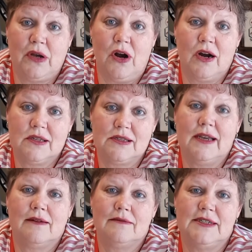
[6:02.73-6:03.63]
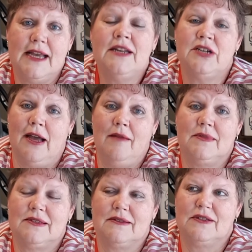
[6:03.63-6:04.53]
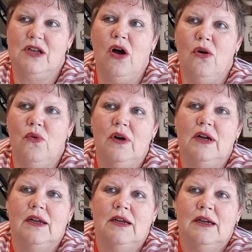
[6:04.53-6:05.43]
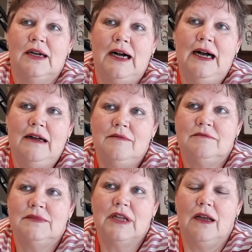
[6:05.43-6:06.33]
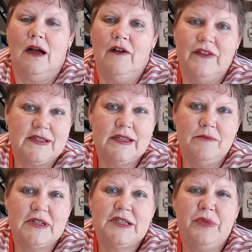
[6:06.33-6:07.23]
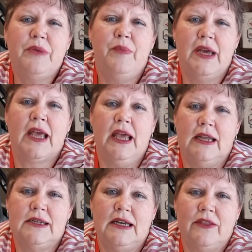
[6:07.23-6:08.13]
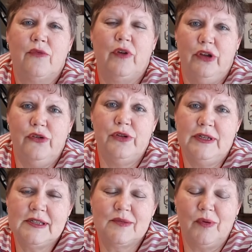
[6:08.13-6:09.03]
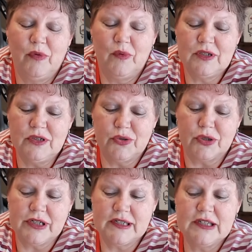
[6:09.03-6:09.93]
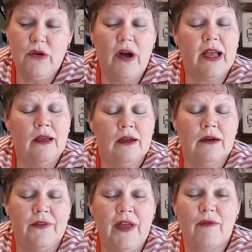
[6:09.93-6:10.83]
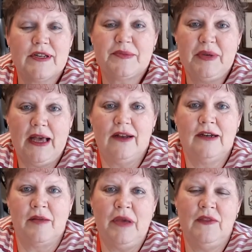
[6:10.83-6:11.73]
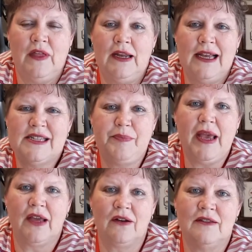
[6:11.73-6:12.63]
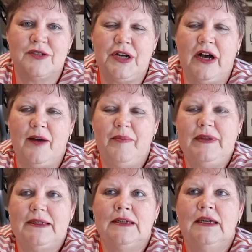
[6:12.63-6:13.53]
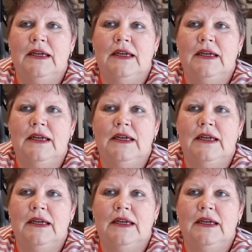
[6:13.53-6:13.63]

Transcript: cards like ten times. So um, obviously it must have been a big hit at the reunions when we went to Georgia. So I got that recipe out and I made that. It has bacon on the top, and